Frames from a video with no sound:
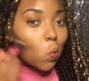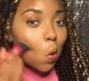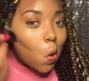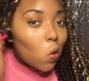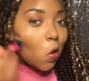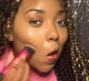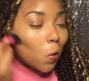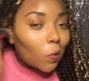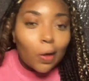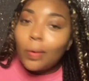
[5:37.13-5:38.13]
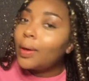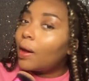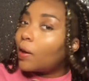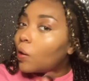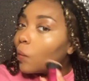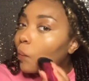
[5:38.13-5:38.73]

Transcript: Look how glowy I am.